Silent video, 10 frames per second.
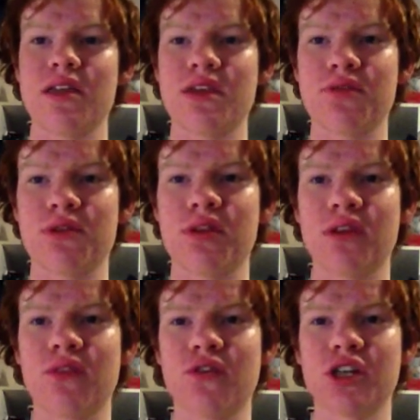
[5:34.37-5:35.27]

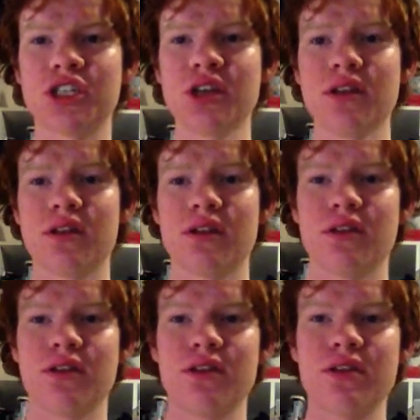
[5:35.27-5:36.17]
360 version,
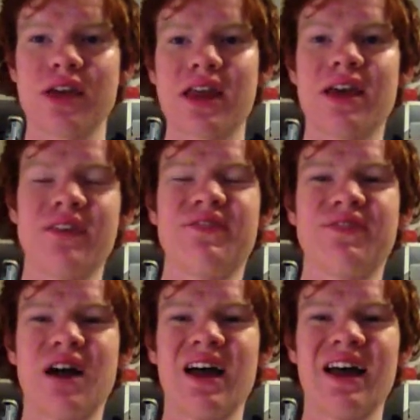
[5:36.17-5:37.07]
you get a
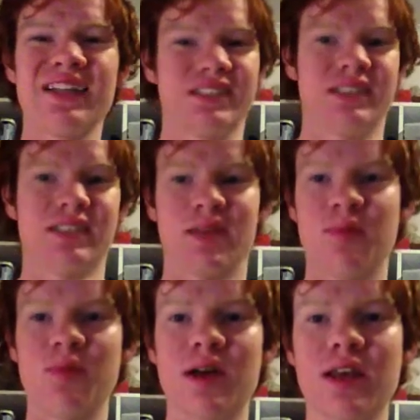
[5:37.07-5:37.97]
fine
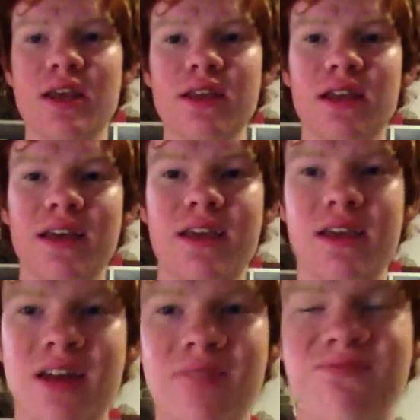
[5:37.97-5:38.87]
sum of money, like
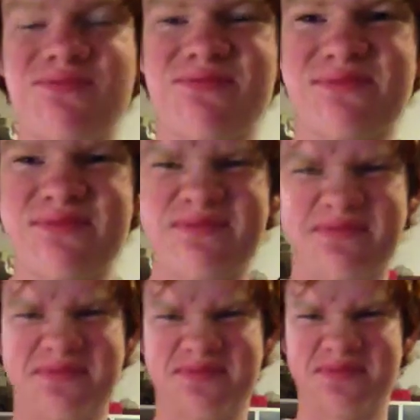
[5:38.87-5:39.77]

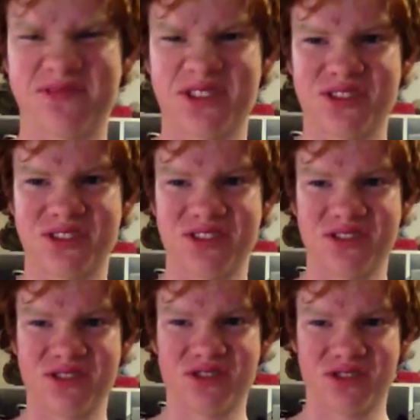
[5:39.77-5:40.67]

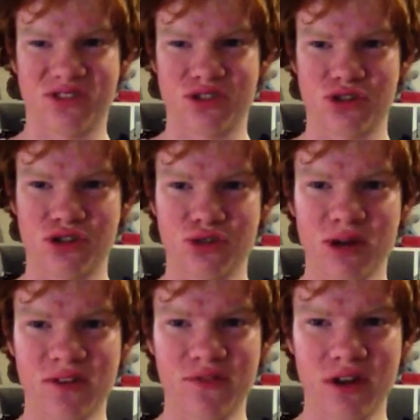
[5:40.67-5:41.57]

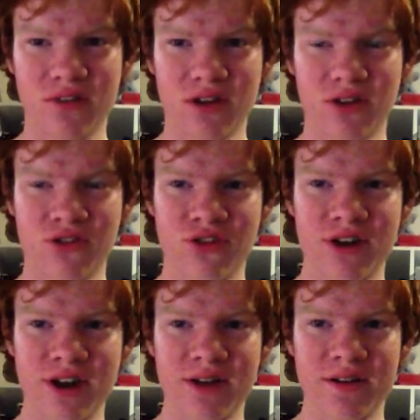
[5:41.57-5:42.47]

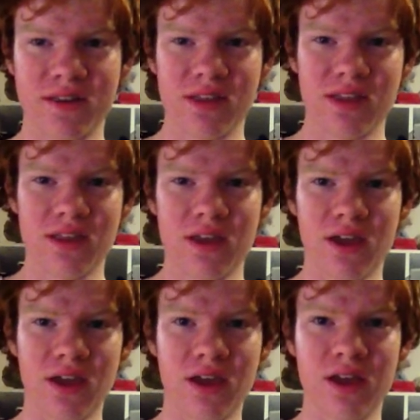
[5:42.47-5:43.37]
2,500
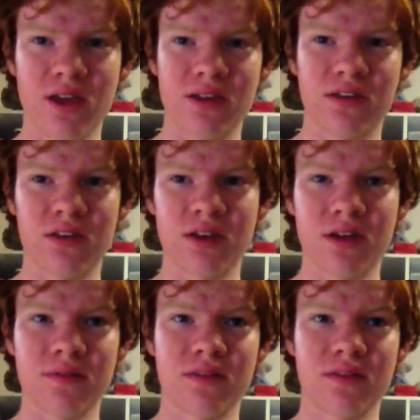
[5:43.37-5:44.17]
head to